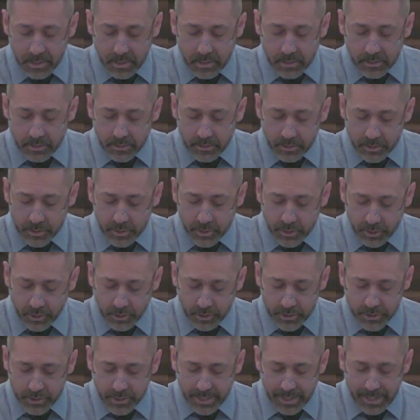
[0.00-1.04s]
the
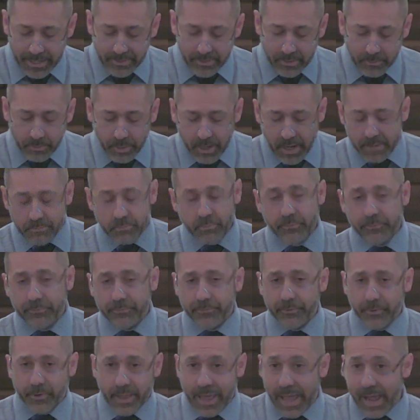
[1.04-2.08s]
church, and the Bible,
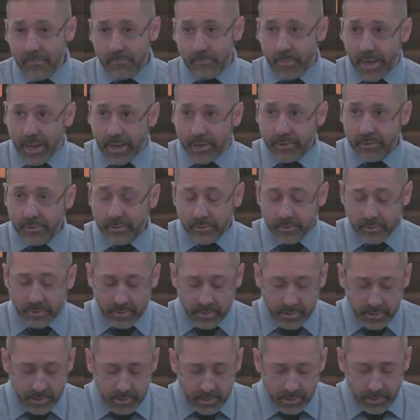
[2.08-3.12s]
for that matter,
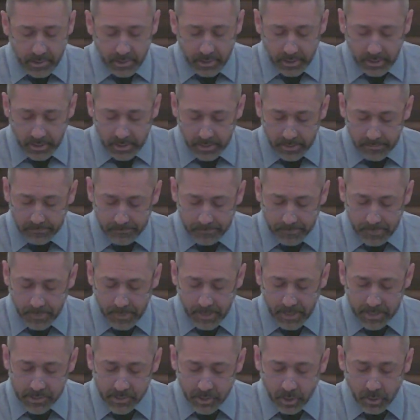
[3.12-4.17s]

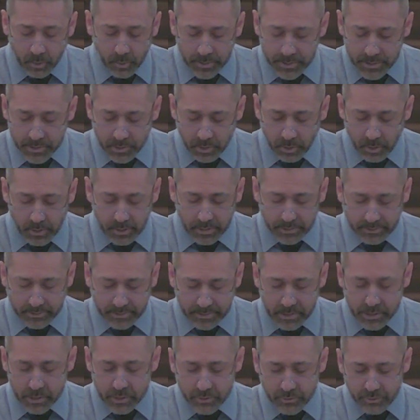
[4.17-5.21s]
has always taught
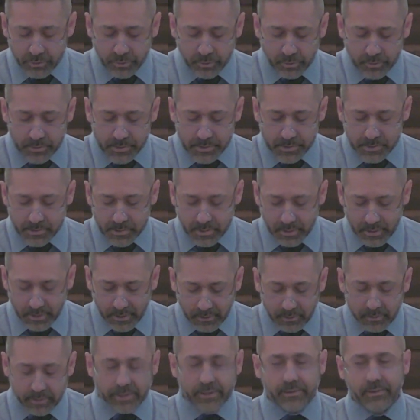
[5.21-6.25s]
these truths
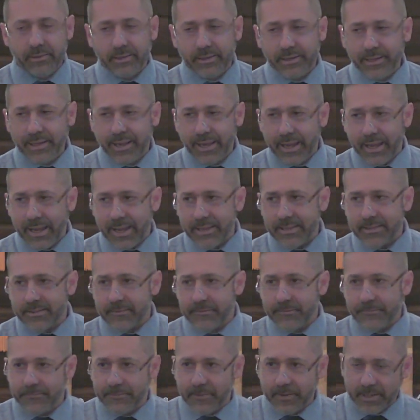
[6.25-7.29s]
clearly and
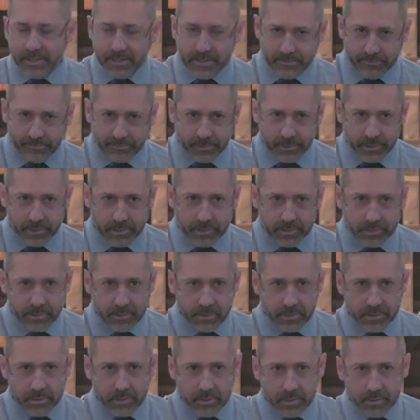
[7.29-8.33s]
definitively.
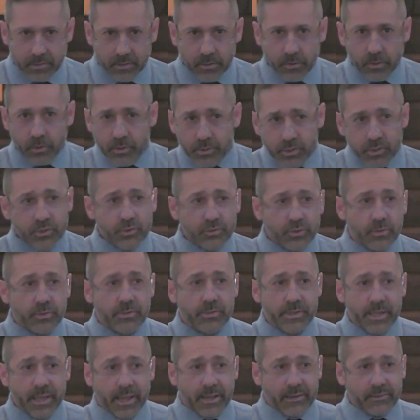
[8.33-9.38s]
Now, those are truths
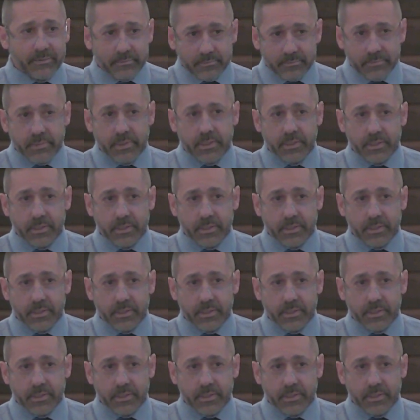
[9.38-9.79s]
that